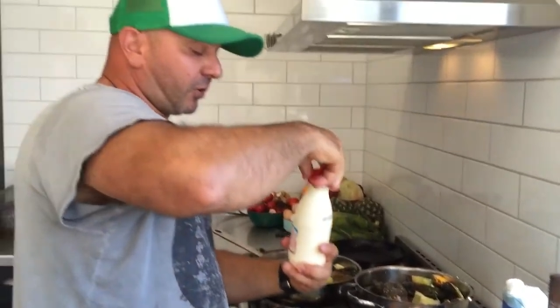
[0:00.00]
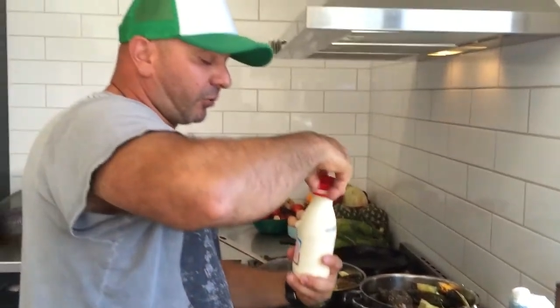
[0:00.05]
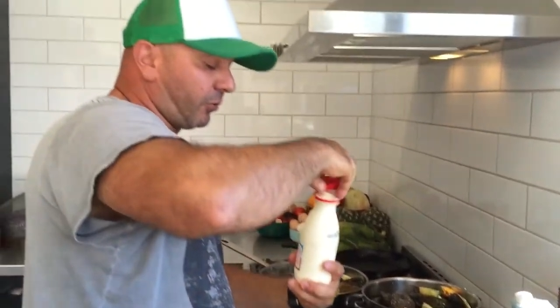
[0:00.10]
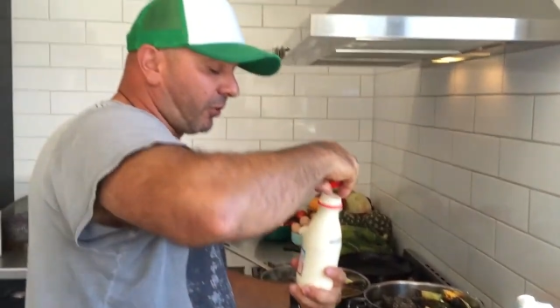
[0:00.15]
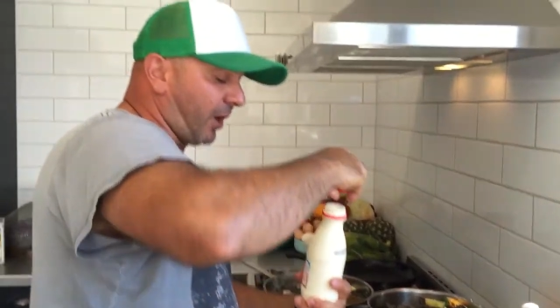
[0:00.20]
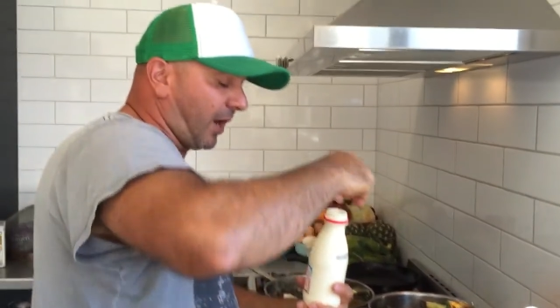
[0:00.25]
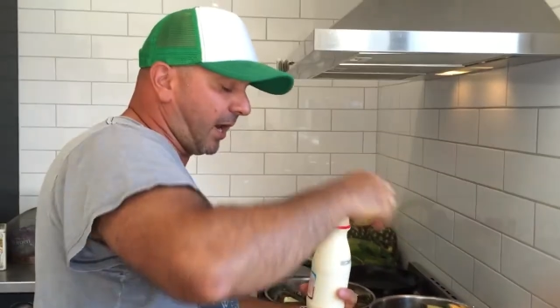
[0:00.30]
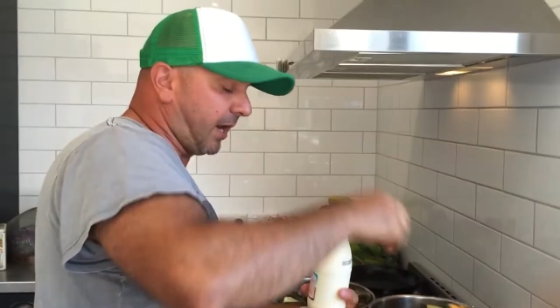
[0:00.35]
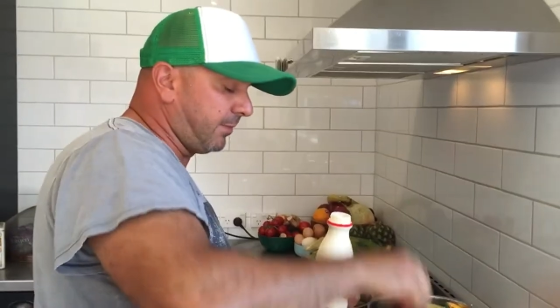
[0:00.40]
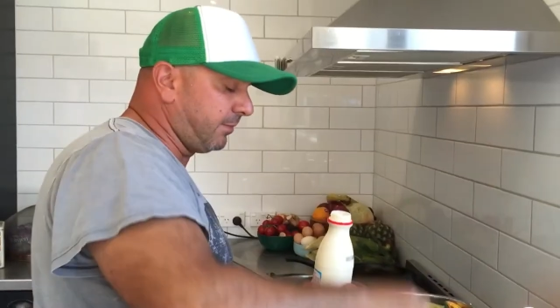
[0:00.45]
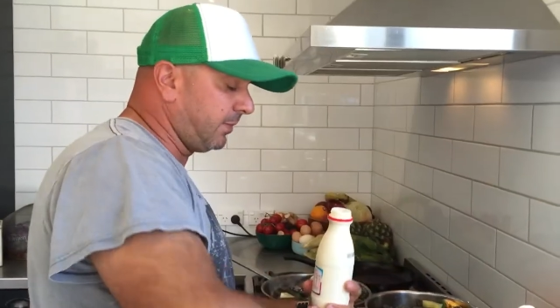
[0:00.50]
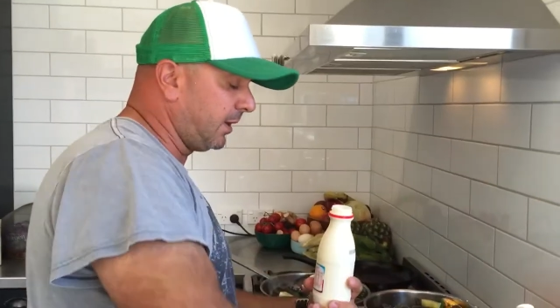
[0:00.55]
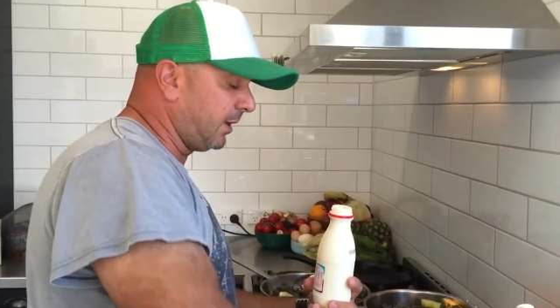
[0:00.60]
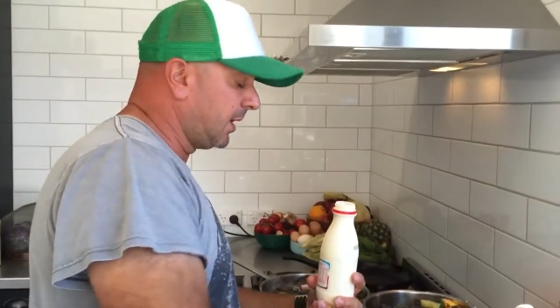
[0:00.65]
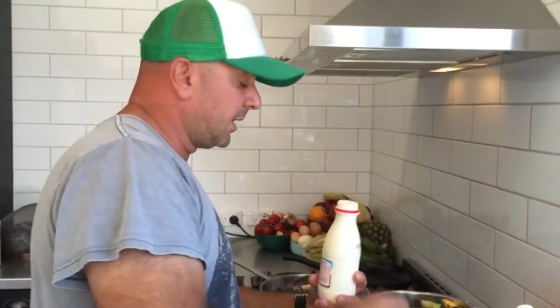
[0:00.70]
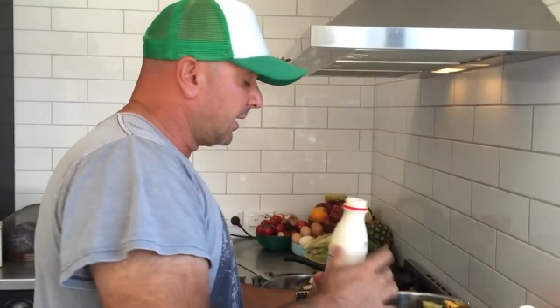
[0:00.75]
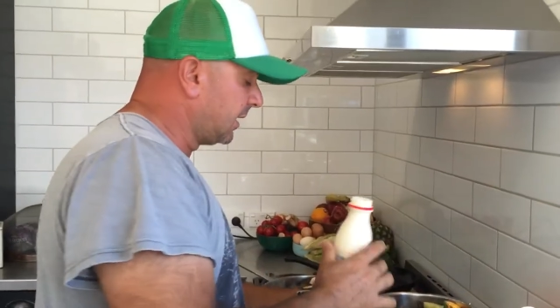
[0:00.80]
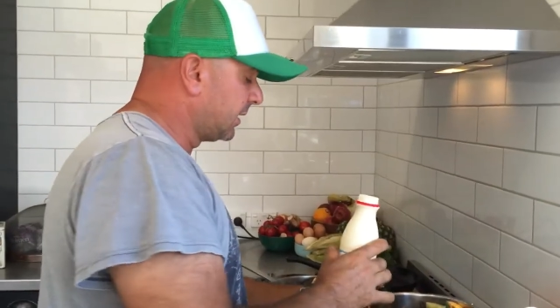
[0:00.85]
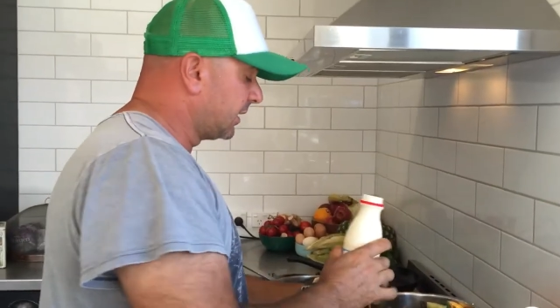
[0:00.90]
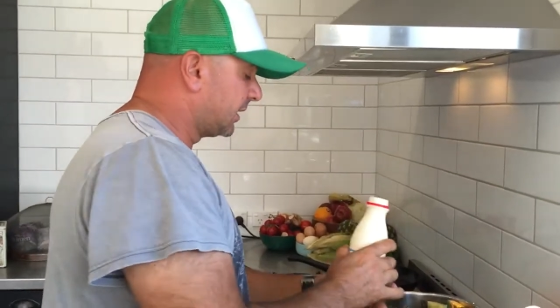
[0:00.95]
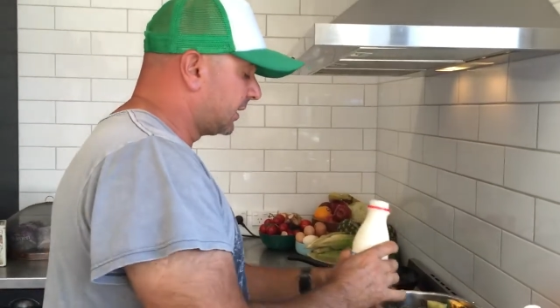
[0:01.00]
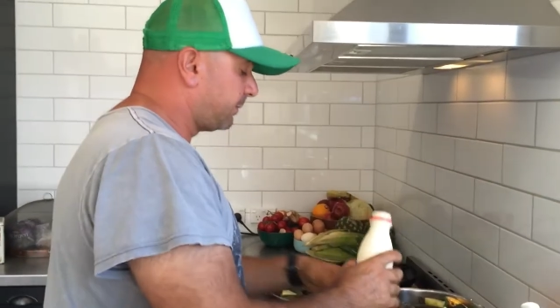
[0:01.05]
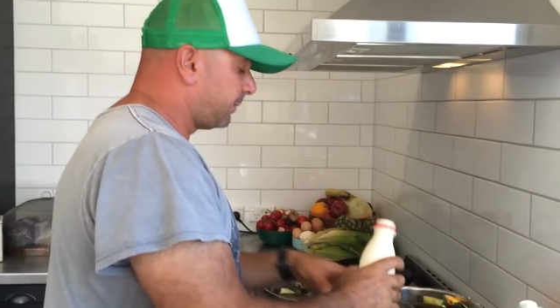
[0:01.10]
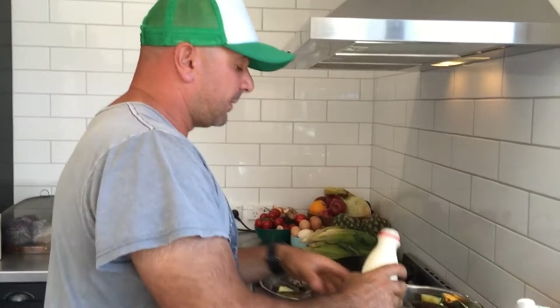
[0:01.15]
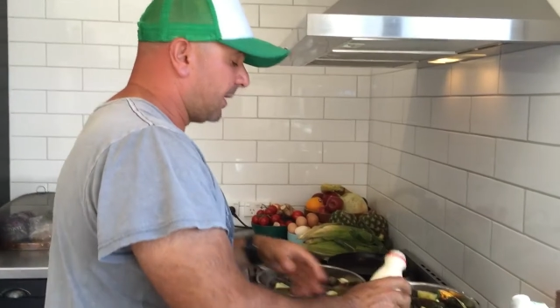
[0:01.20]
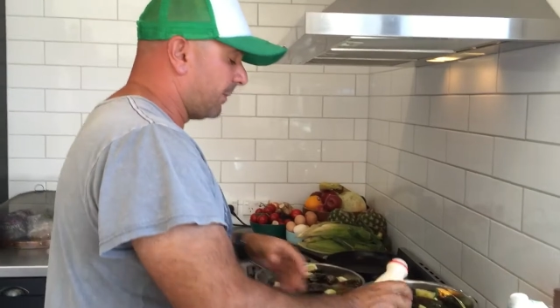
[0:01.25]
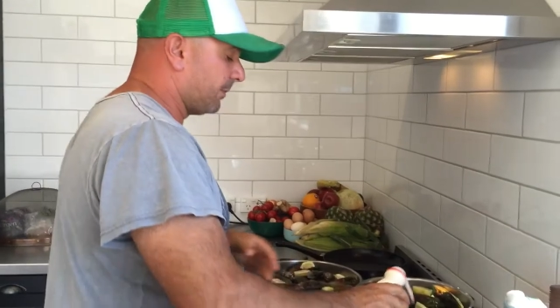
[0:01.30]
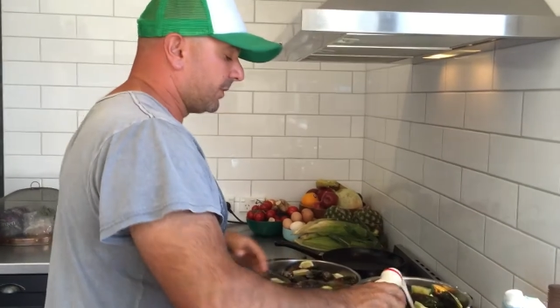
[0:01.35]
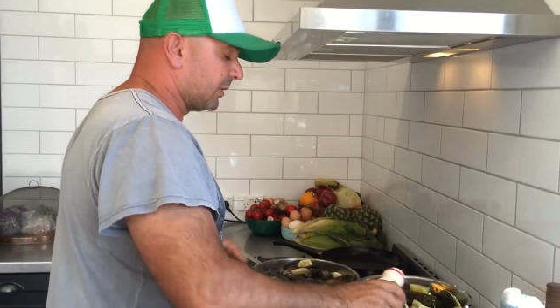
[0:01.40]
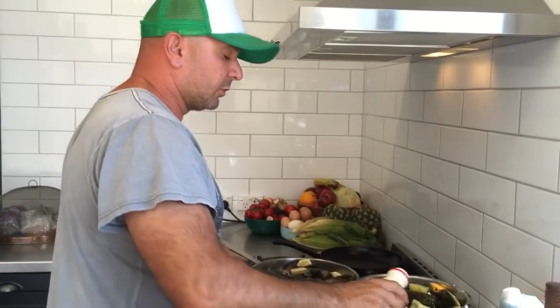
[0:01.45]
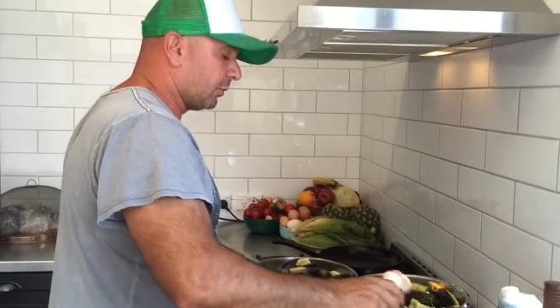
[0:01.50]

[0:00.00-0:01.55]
of cream split